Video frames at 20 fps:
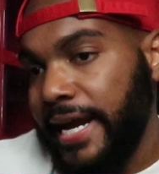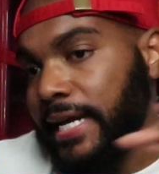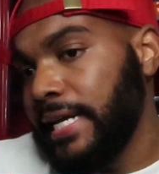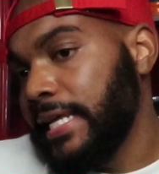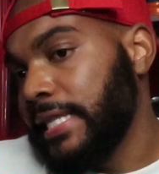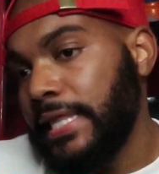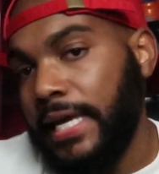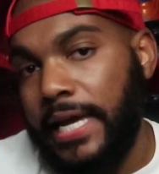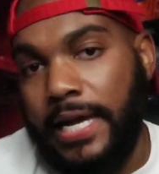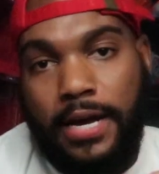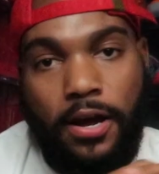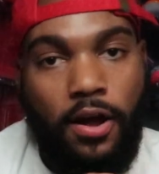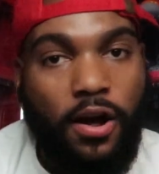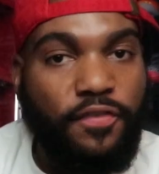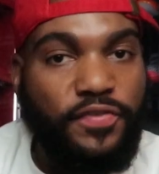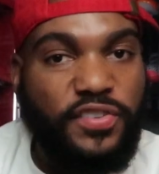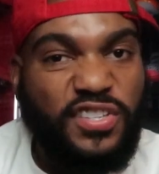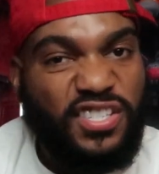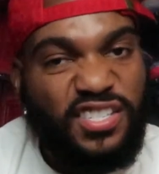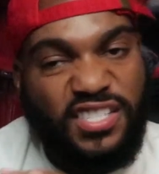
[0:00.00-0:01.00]
anything
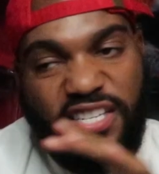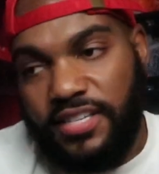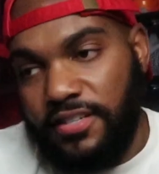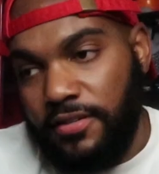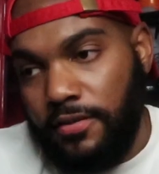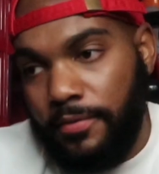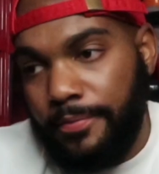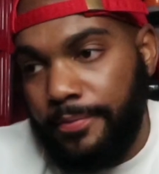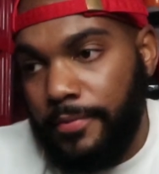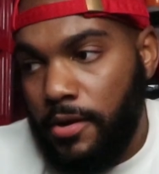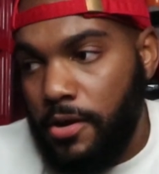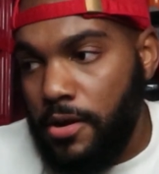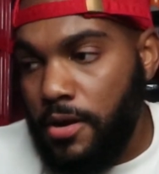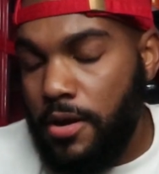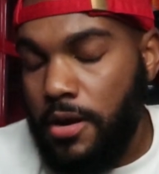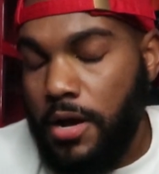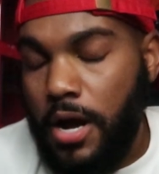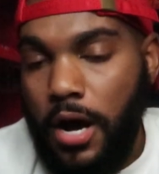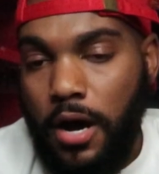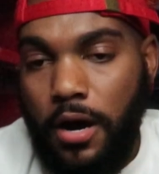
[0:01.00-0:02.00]
off the system.
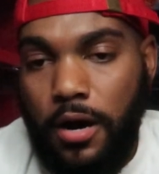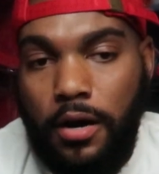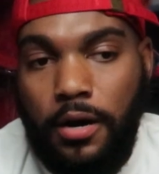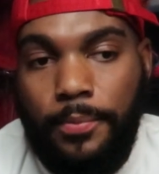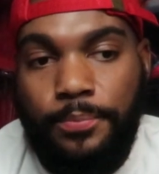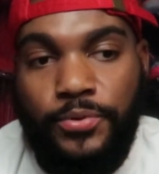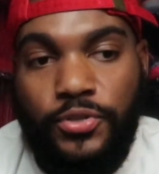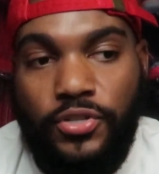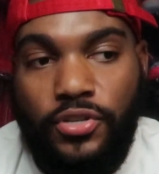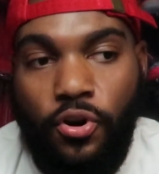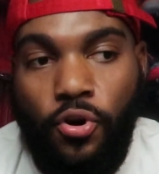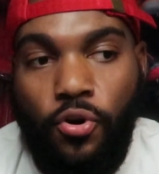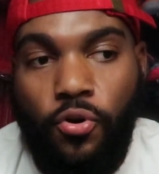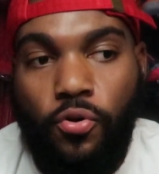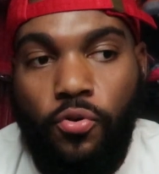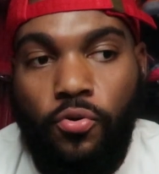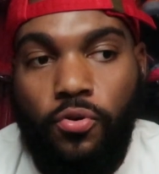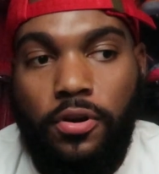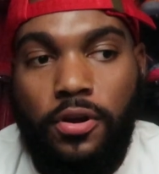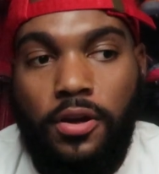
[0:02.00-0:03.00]

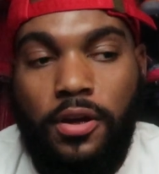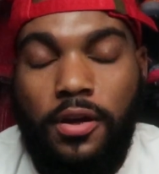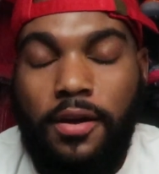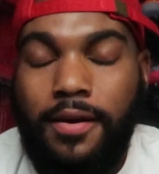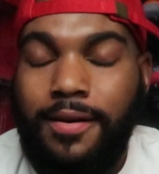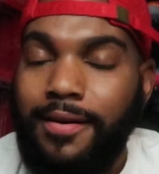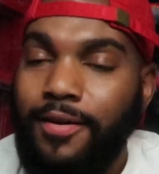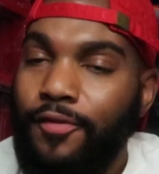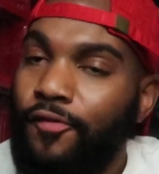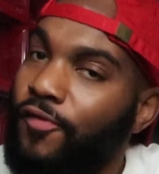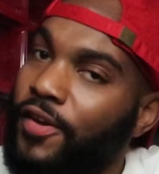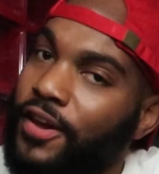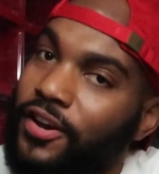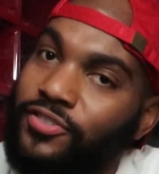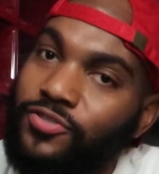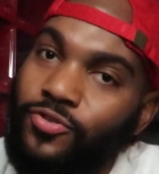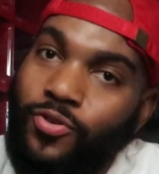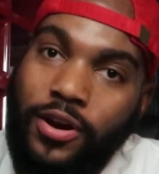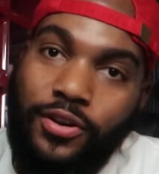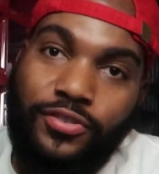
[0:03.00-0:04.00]
So
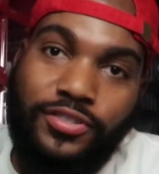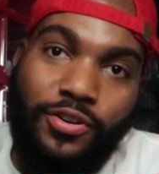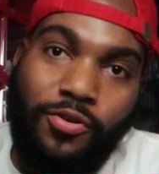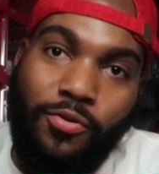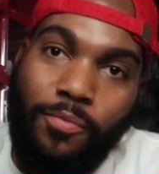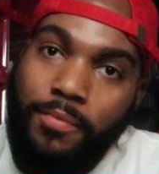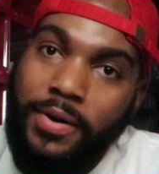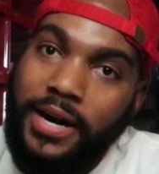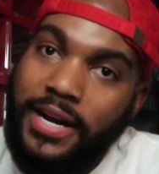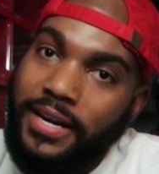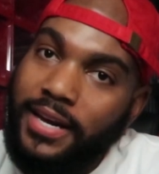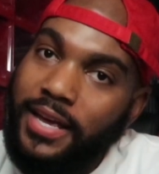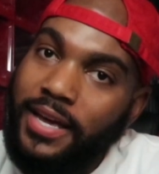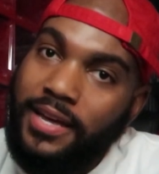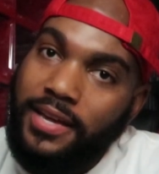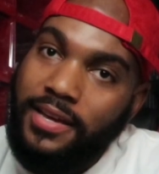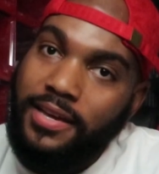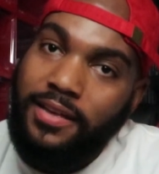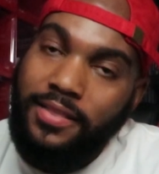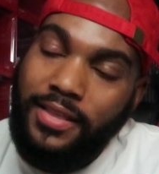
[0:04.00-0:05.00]
fingers crossed on
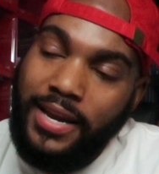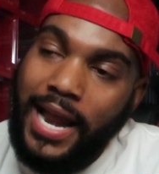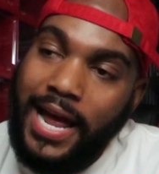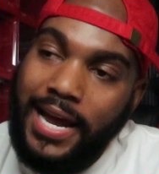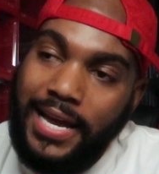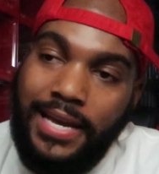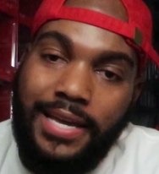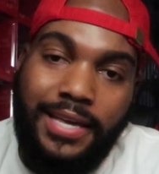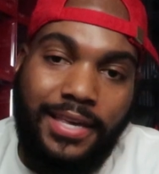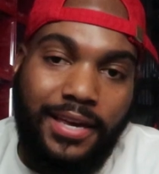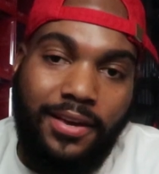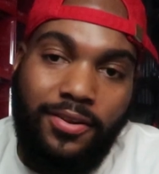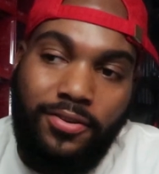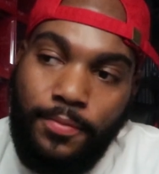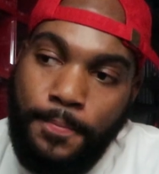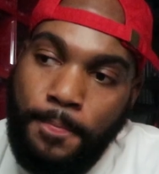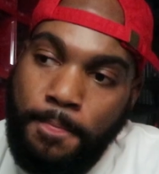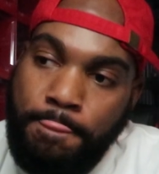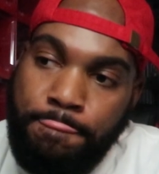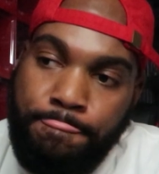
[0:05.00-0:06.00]
Monday that I can get
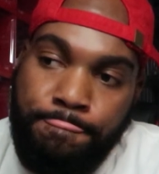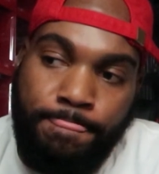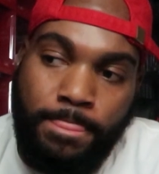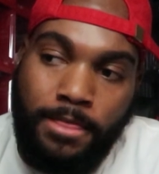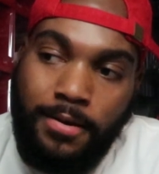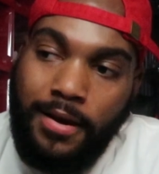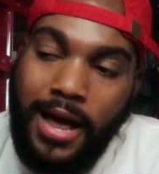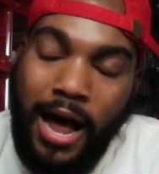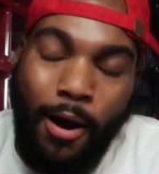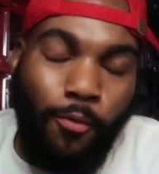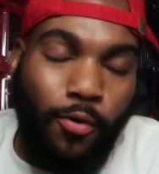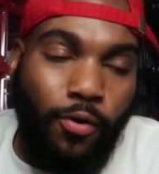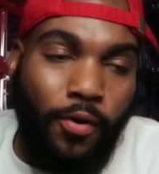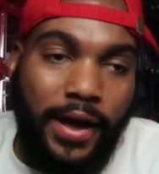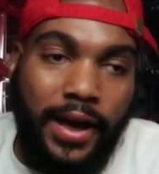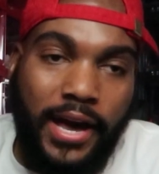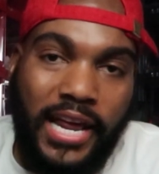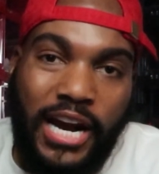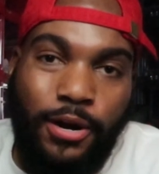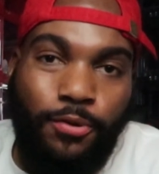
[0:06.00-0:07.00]
them. I won't
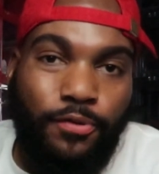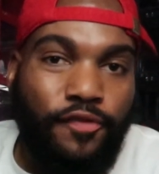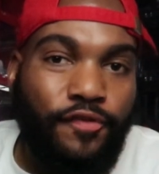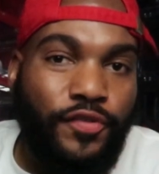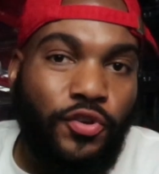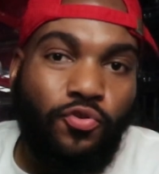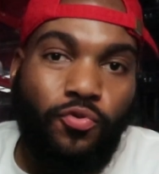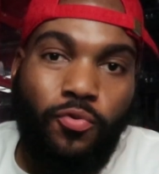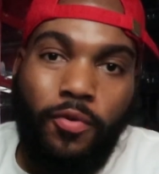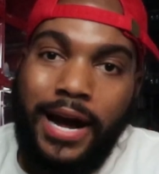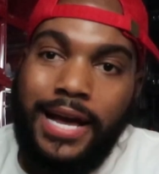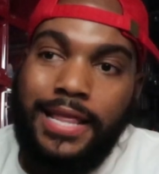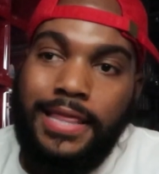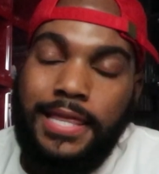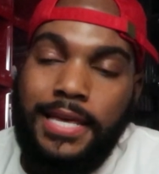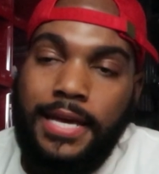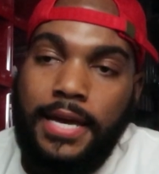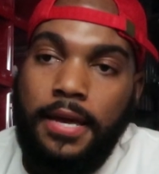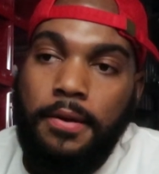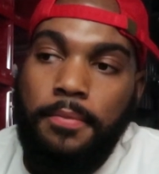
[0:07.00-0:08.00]
have that review right
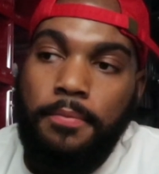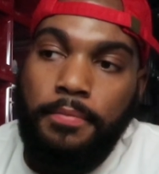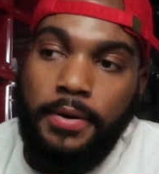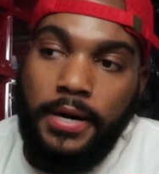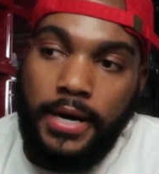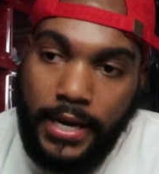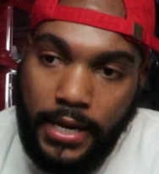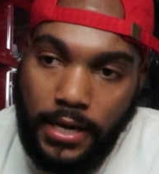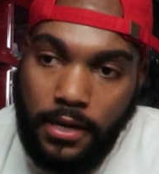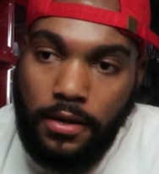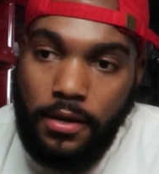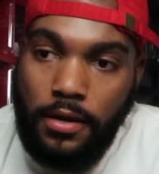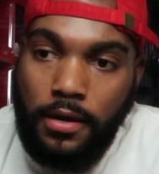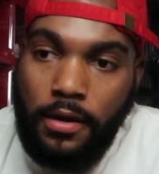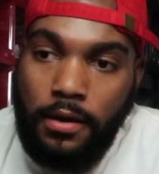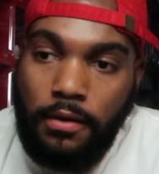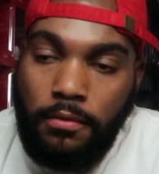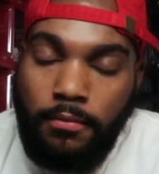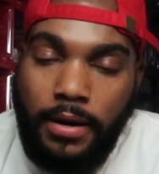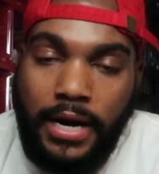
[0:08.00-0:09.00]
then, but
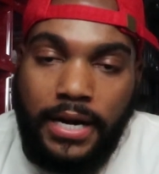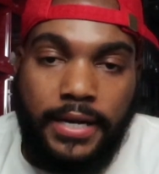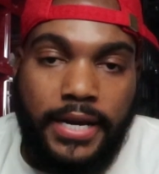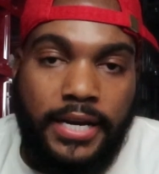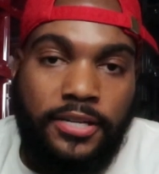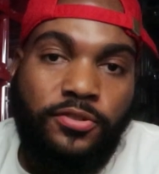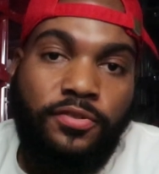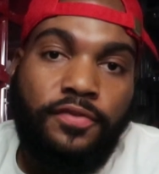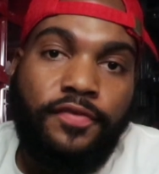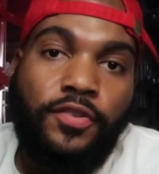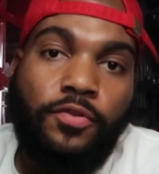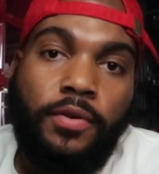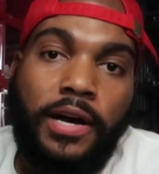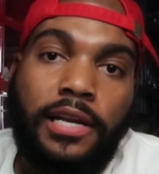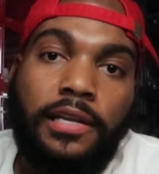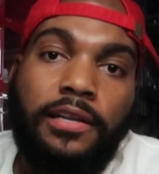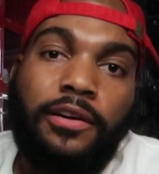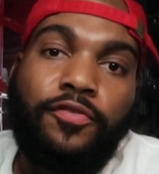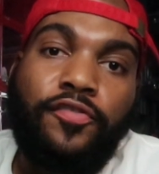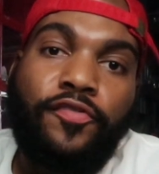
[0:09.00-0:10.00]
my next review I
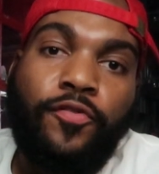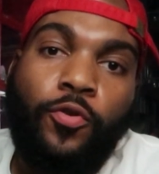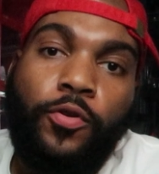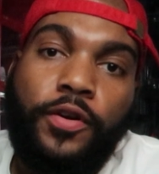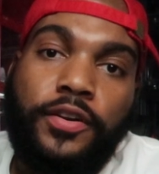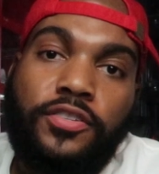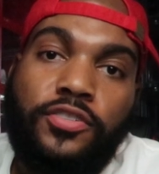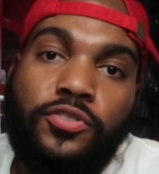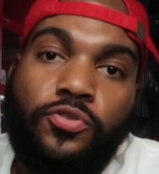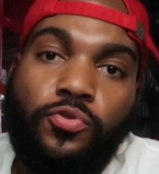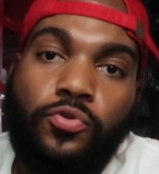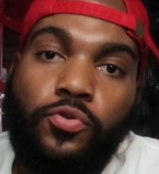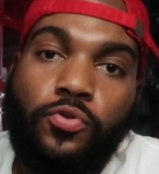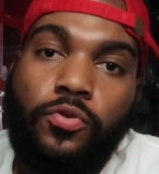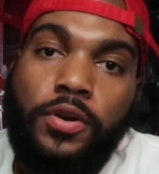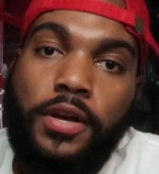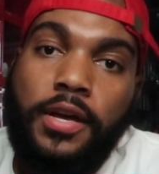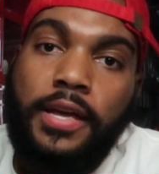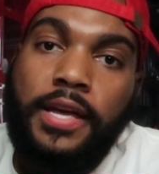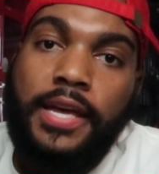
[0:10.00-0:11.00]
look forward to
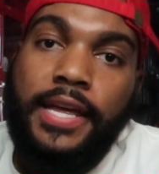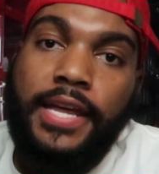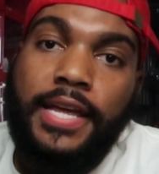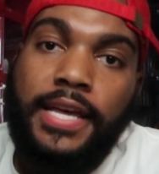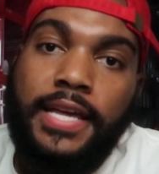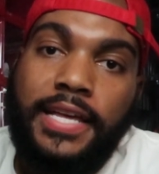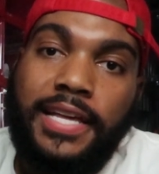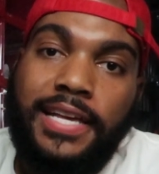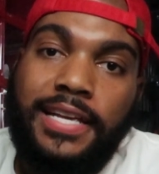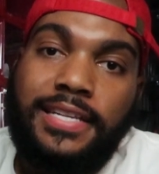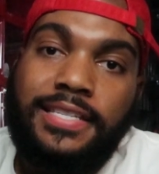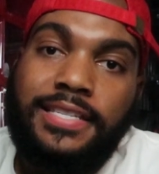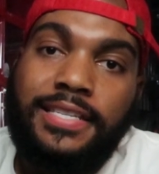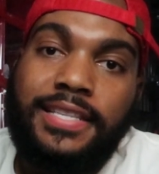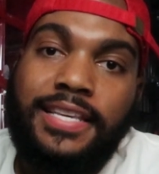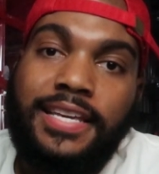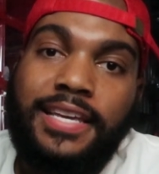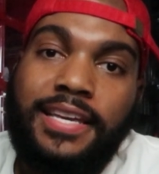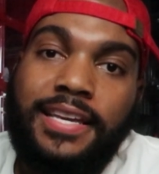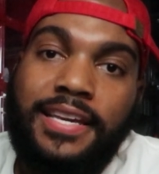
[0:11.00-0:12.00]
is
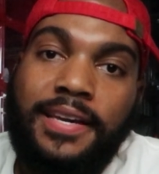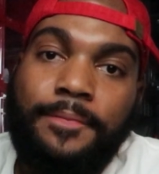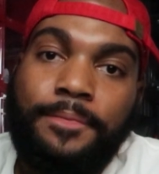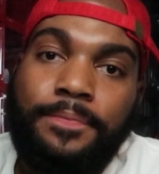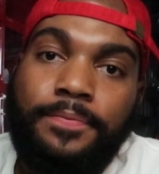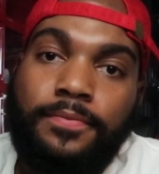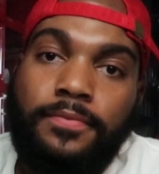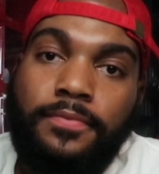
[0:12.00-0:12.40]
the